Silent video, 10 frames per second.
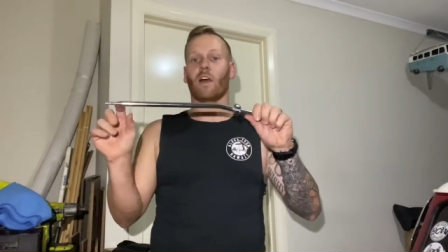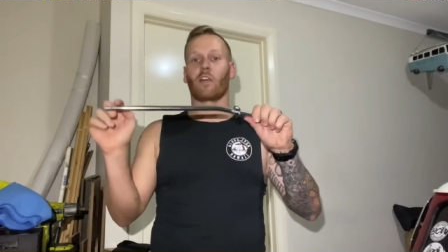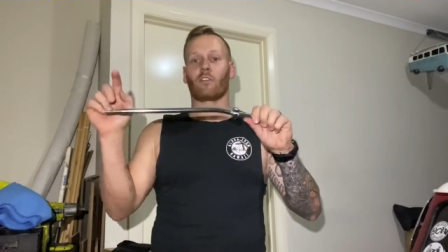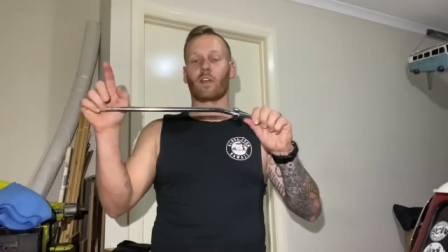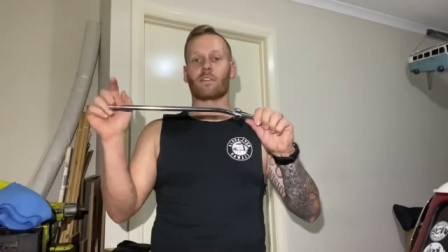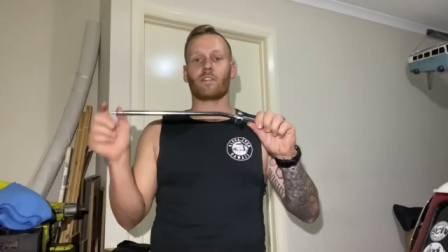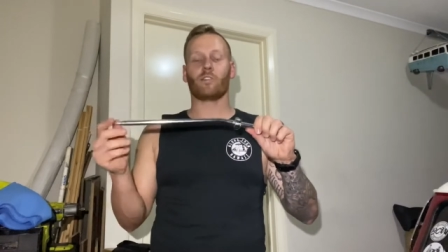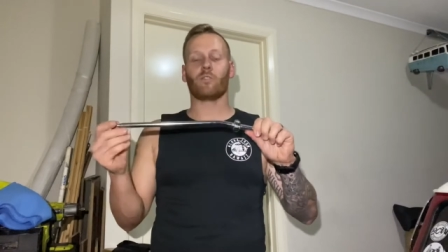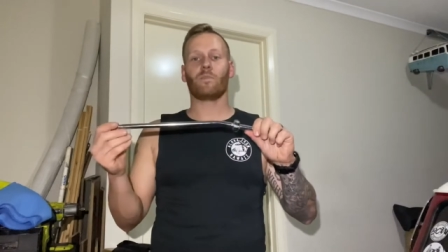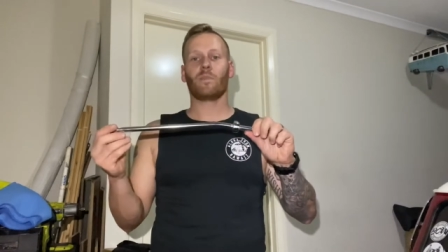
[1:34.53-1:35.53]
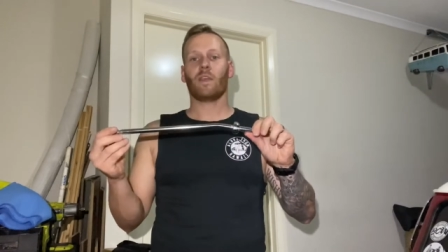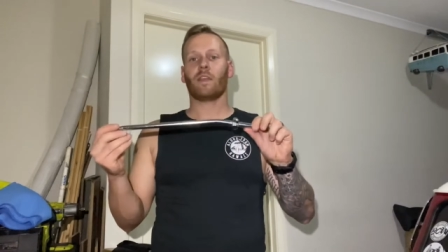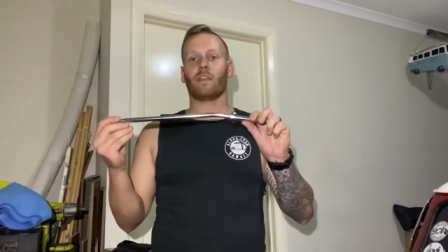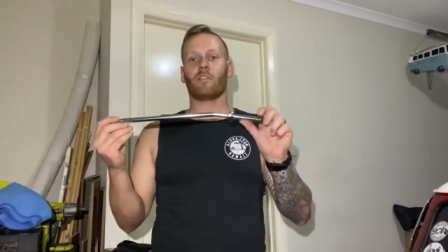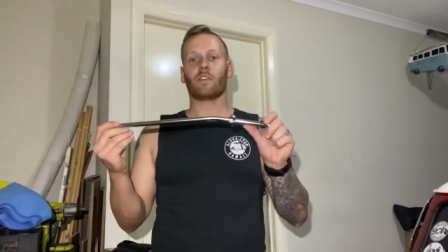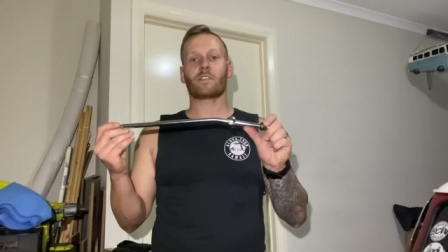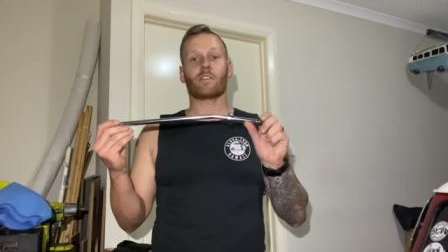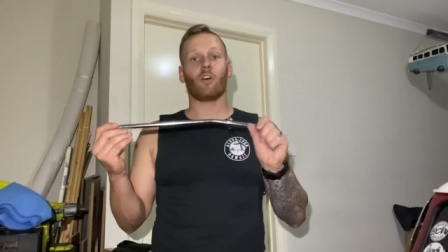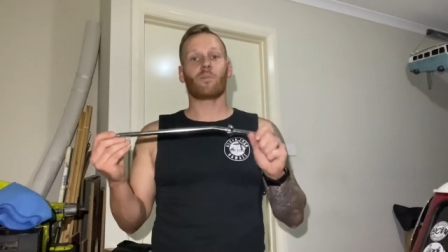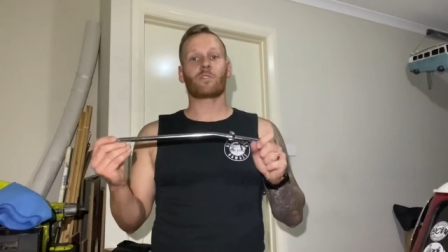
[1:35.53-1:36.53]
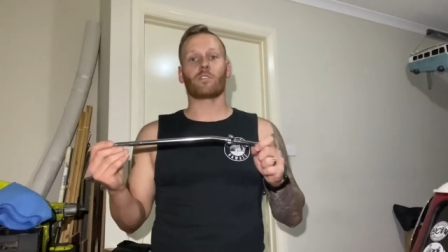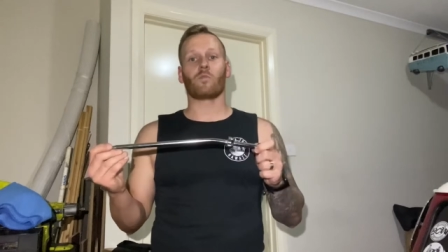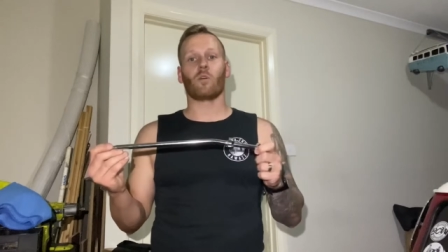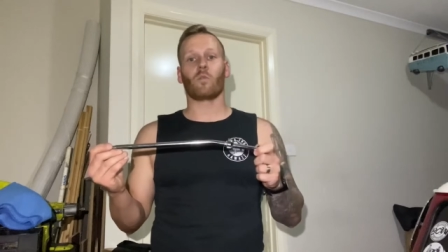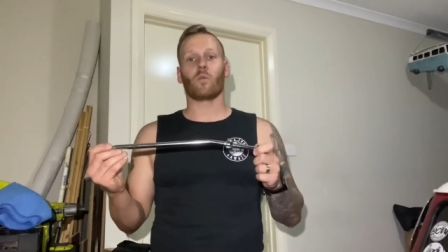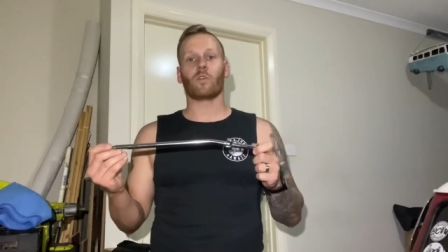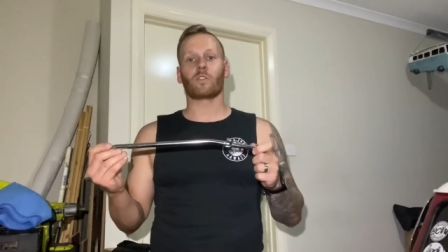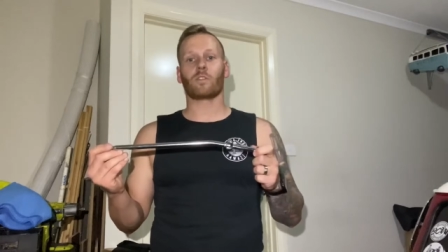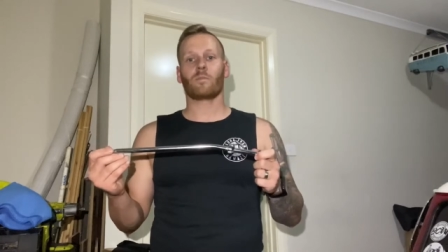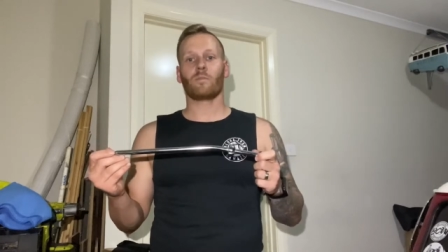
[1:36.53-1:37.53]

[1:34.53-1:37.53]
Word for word: a great deal, giving us the opposite of what we want.